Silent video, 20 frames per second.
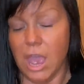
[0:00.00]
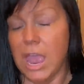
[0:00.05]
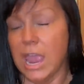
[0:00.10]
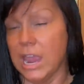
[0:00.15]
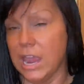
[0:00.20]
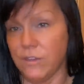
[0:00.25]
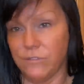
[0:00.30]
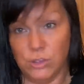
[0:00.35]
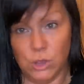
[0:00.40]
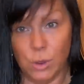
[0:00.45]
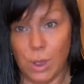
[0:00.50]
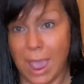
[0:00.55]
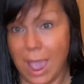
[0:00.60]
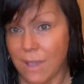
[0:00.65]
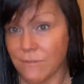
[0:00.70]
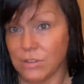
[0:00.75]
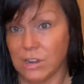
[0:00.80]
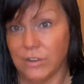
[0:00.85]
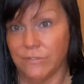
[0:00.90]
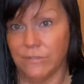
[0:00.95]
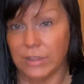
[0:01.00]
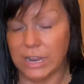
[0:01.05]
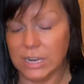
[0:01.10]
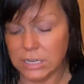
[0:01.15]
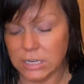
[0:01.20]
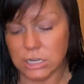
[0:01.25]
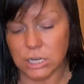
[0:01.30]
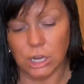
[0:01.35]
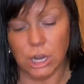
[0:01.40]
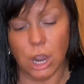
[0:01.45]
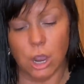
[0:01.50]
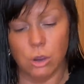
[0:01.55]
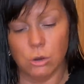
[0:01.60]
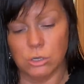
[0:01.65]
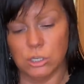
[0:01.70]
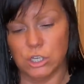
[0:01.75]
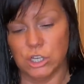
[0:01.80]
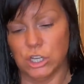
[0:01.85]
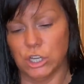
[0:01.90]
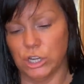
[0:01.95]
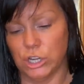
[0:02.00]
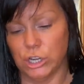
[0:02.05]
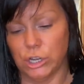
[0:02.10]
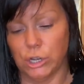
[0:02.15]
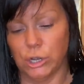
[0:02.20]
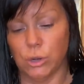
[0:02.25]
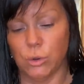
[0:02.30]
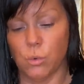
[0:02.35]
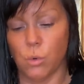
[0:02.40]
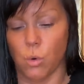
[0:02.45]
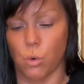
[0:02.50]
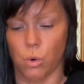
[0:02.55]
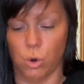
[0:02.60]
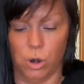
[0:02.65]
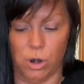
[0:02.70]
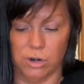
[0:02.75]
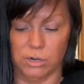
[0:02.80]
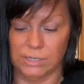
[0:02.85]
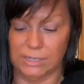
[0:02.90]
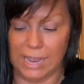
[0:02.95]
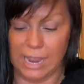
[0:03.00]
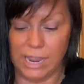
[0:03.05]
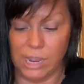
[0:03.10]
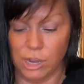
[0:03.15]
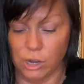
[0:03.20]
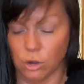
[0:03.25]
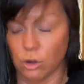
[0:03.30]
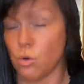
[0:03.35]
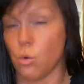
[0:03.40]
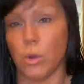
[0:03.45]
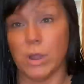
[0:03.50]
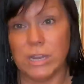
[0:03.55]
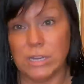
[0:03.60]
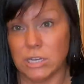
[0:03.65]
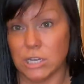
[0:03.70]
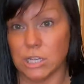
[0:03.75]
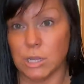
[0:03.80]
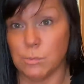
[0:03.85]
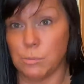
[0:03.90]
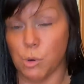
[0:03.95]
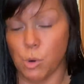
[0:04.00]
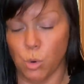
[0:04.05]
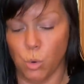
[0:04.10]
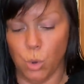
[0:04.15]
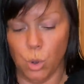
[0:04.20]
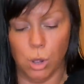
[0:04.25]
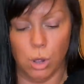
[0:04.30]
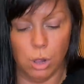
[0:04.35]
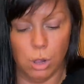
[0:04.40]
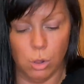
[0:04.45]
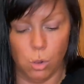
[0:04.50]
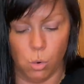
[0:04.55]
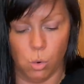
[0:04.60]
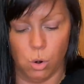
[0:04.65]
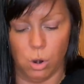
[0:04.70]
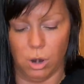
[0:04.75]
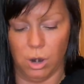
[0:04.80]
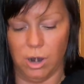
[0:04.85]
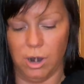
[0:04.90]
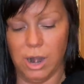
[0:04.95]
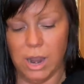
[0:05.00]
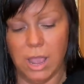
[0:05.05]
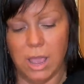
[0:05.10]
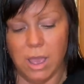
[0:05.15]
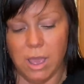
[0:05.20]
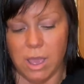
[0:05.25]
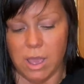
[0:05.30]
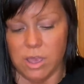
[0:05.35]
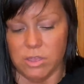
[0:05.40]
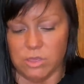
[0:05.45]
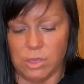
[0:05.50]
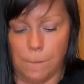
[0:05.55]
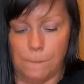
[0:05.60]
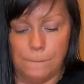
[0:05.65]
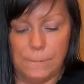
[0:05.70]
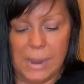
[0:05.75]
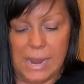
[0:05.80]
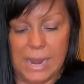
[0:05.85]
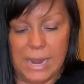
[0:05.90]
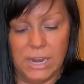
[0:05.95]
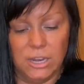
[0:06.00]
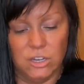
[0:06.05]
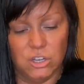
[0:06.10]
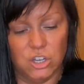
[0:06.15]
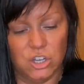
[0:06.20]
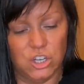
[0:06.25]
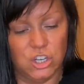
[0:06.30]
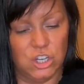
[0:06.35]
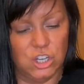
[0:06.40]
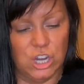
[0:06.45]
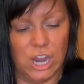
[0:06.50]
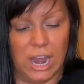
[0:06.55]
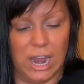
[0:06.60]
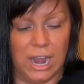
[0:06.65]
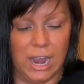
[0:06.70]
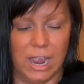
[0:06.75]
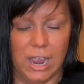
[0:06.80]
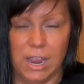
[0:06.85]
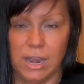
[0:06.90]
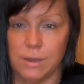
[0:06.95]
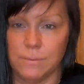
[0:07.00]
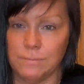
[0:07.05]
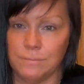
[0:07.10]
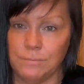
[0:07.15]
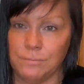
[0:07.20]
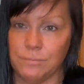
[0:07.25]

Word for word: If you have an event to go to, or say you're going to the pool, or the beach and